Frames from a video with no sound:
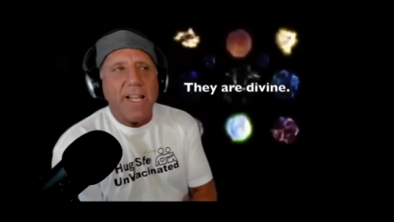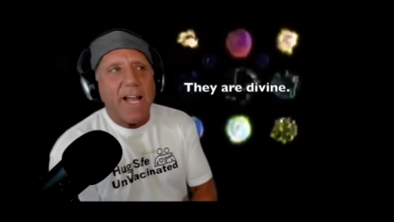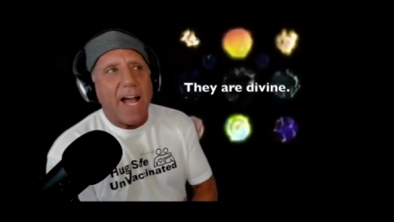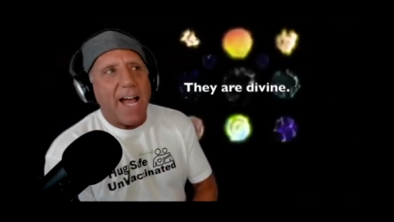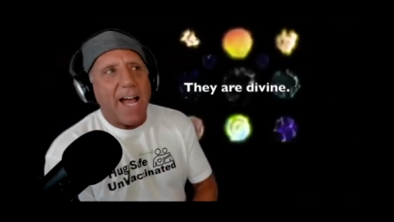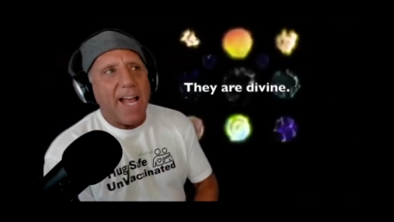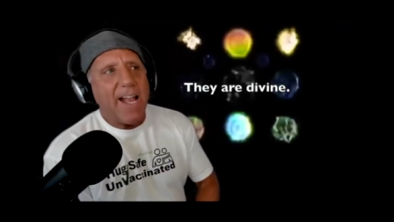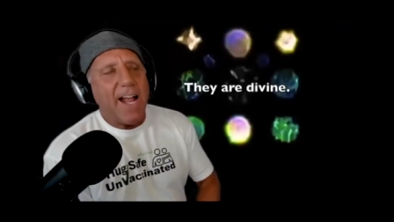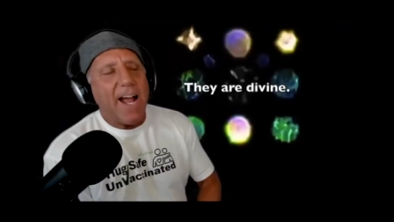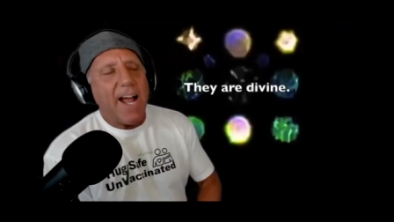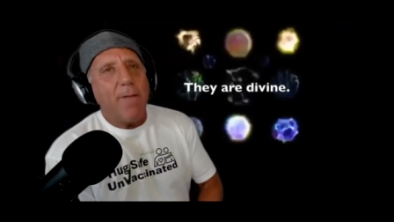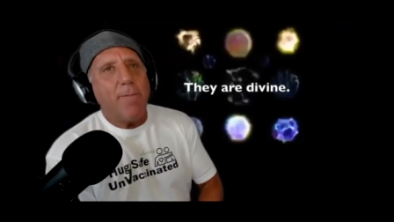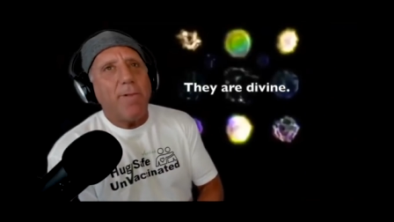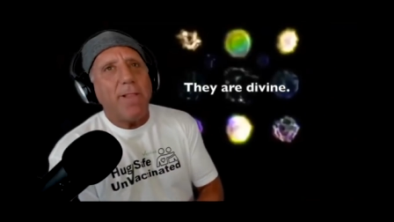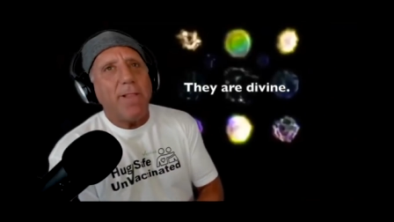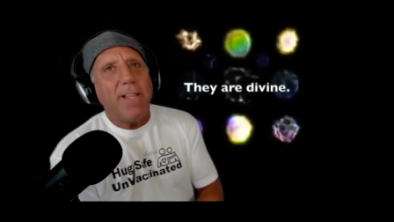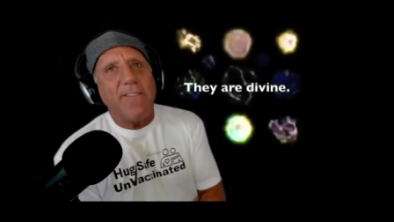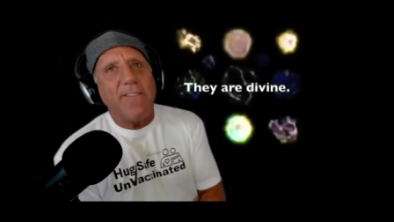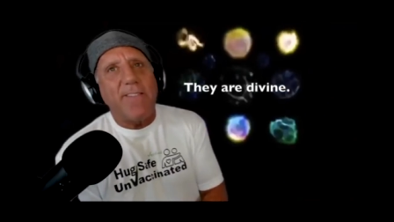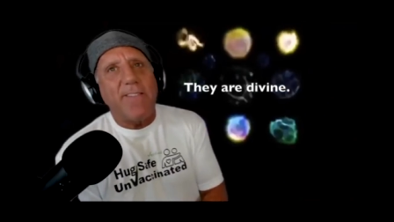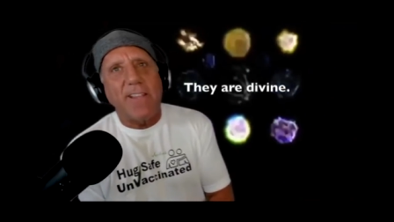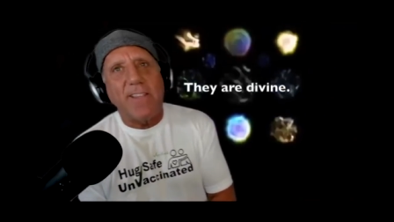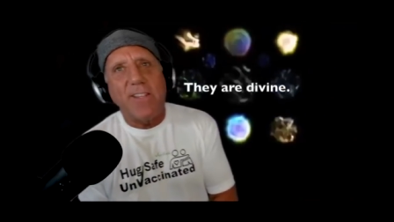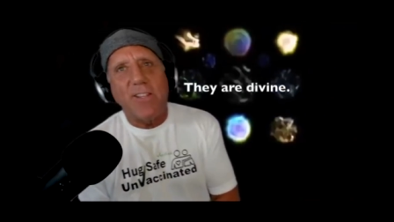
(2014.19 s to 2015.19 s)
I
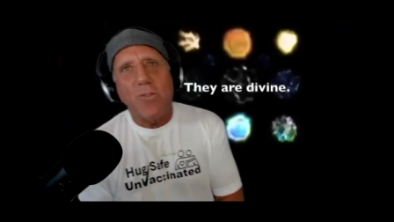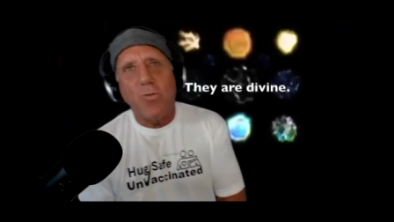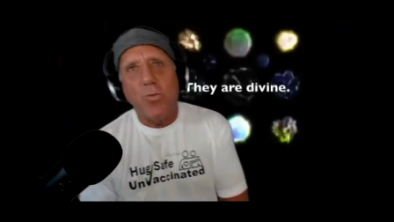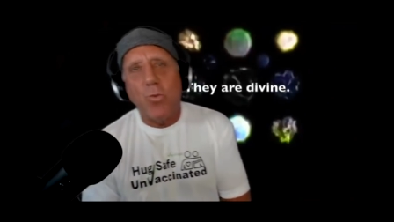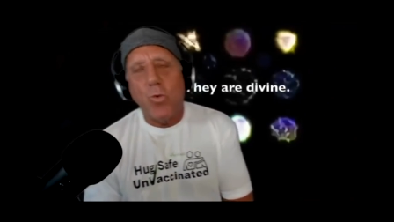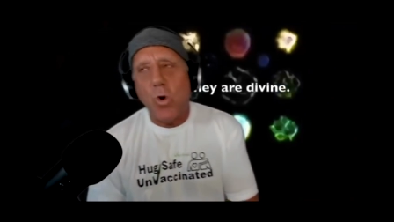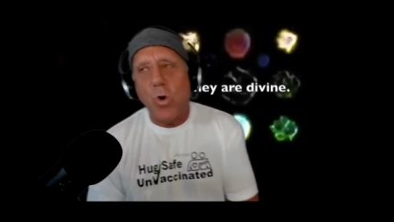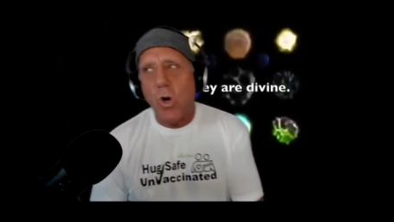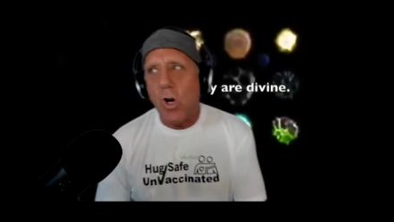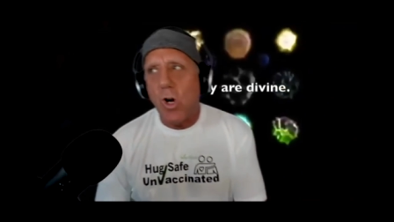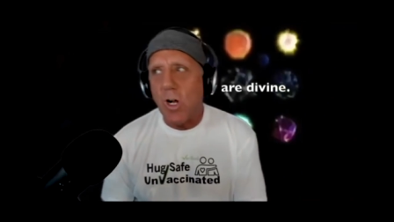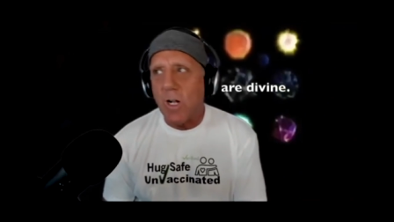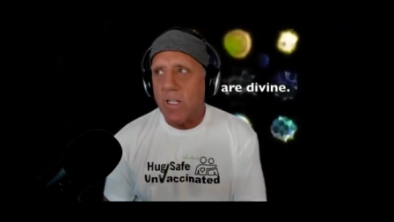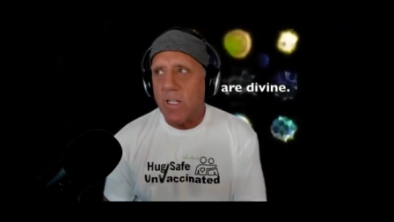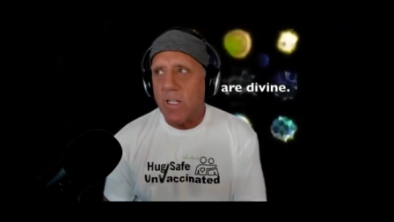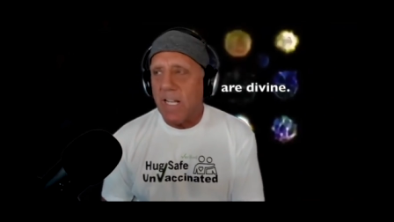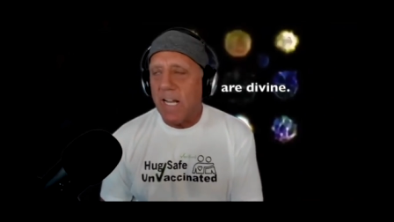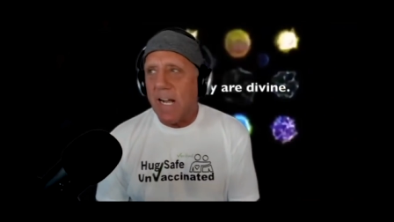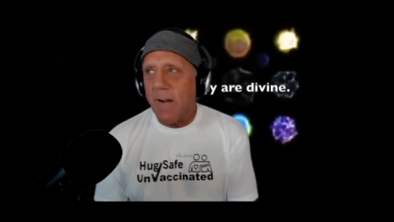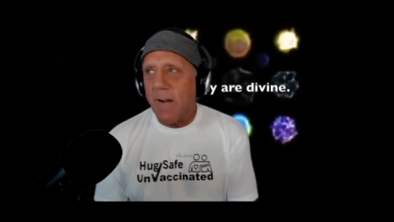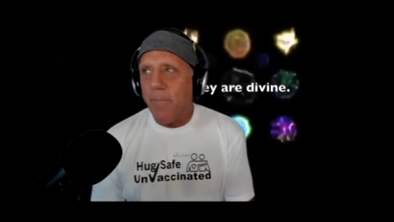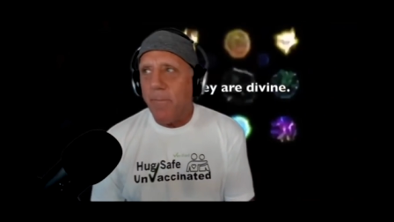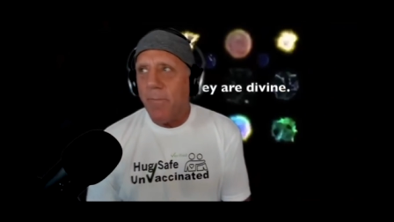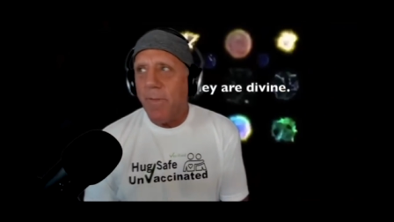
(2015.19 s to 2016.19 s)
believe that this world,
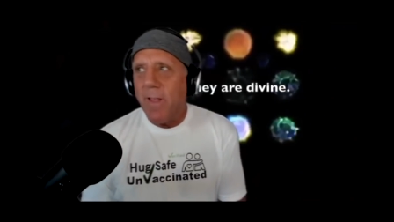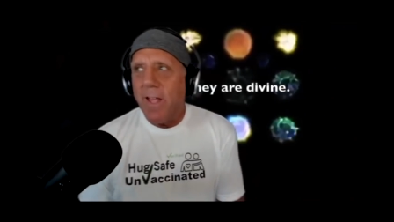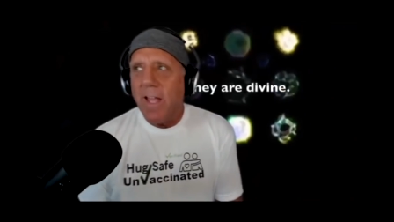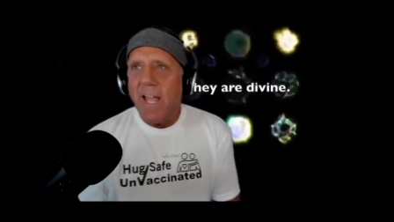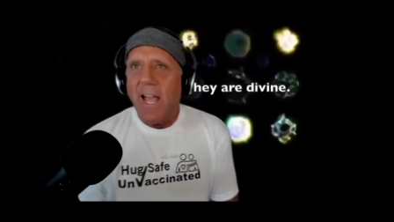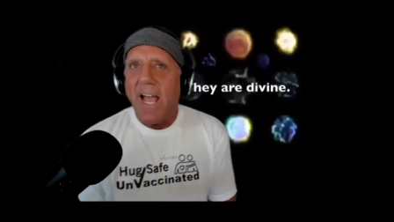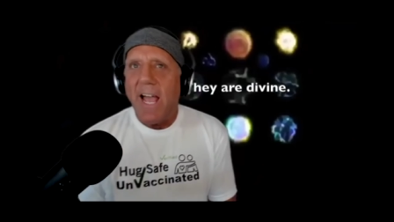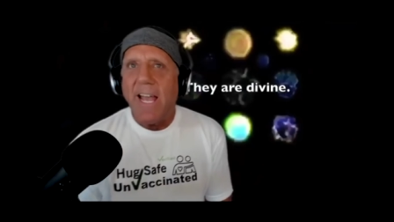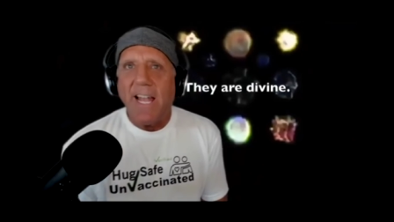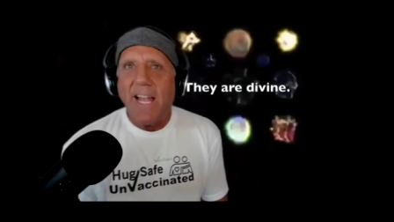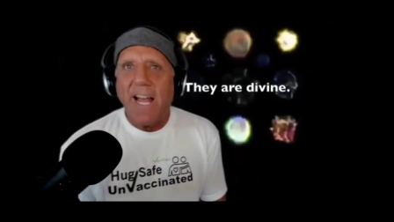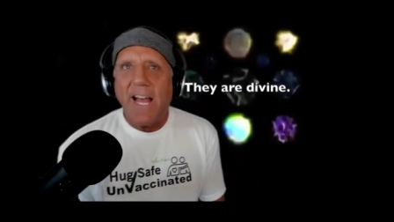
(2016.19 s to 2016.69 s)
and